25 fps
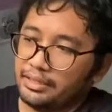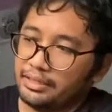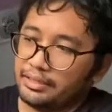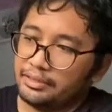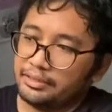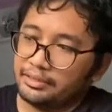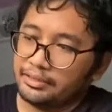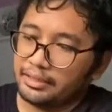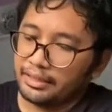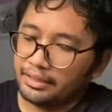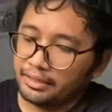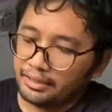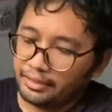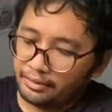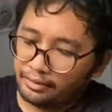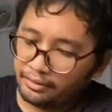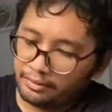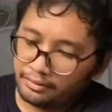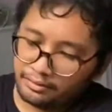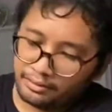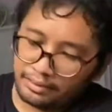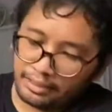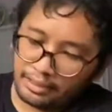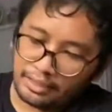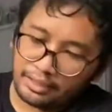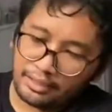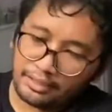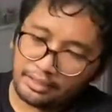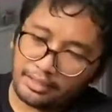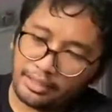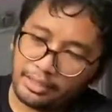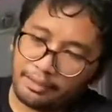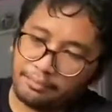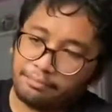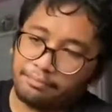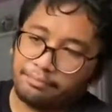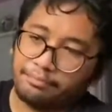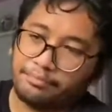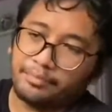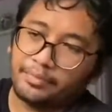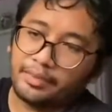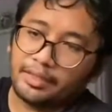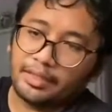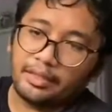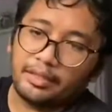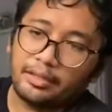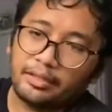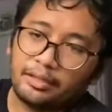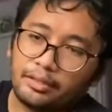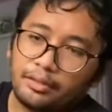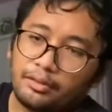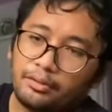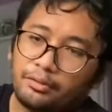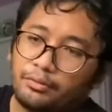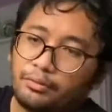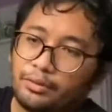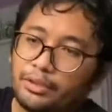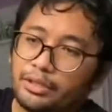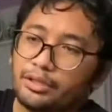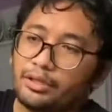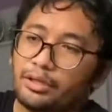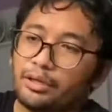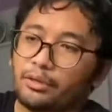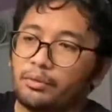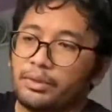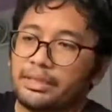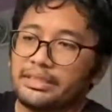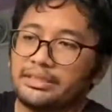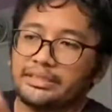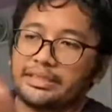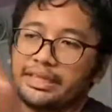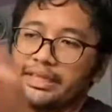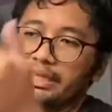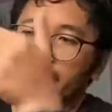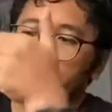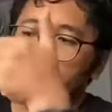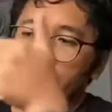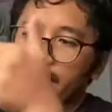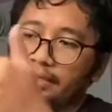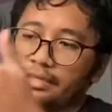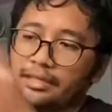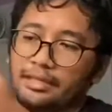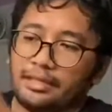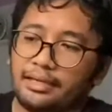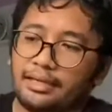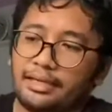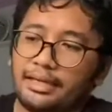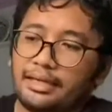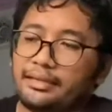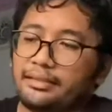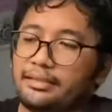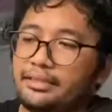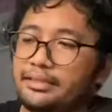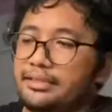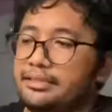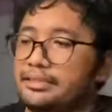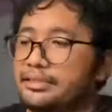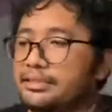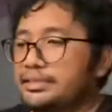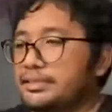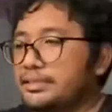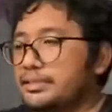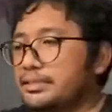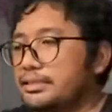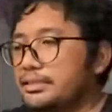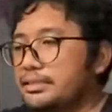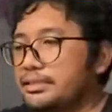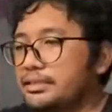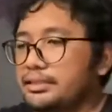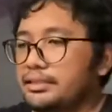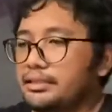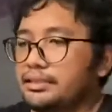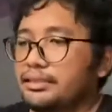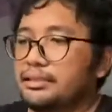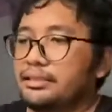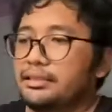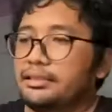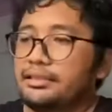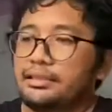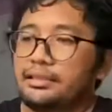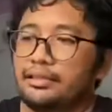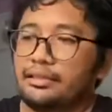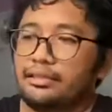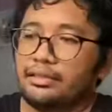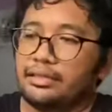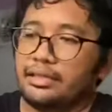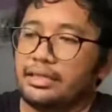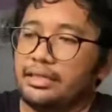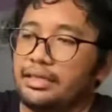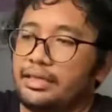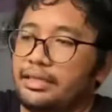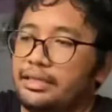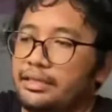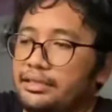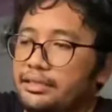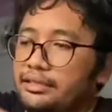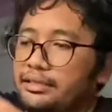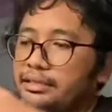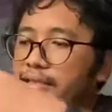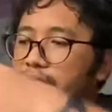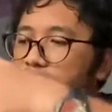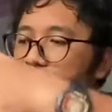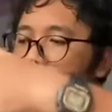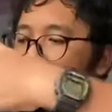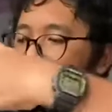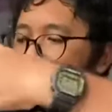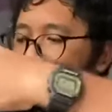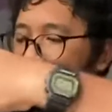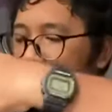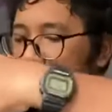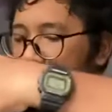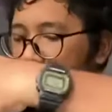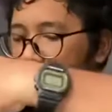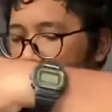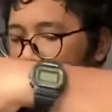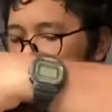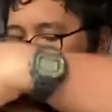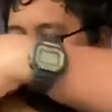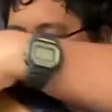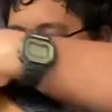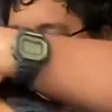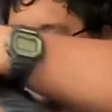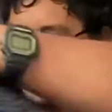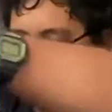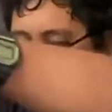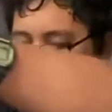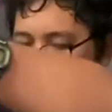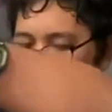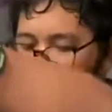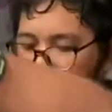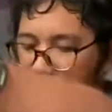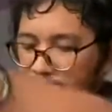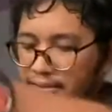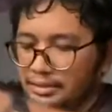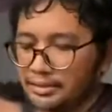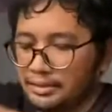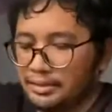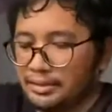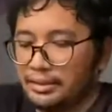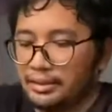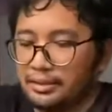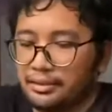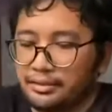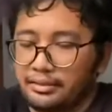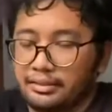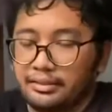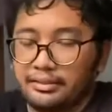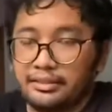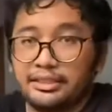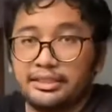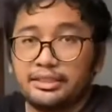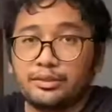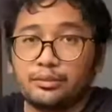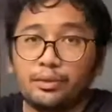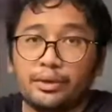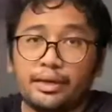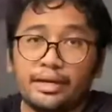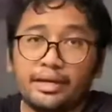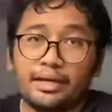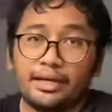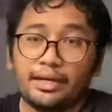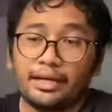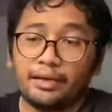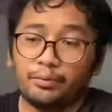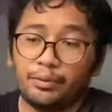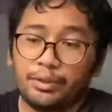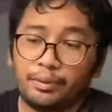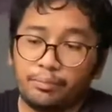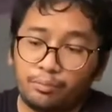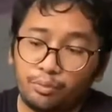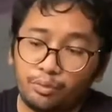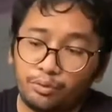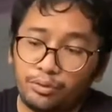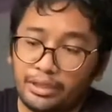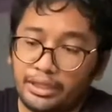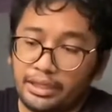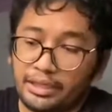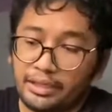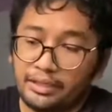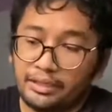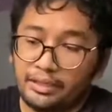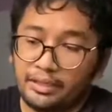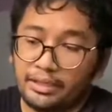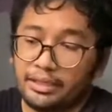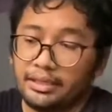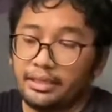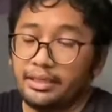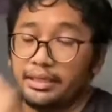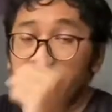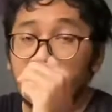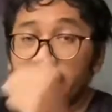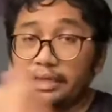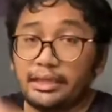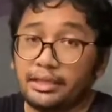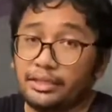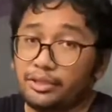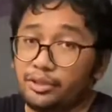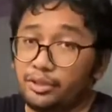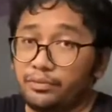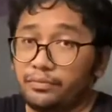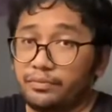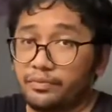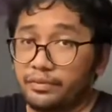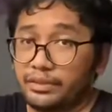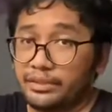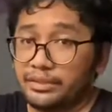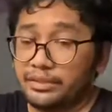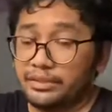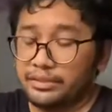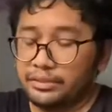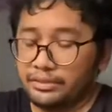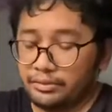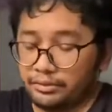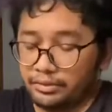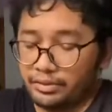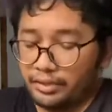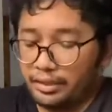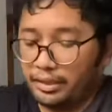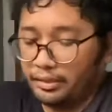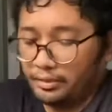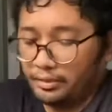tire, and yep, we got one side in like this. Okay, turn it the other side. This is where we put in the inner tube first. Okay,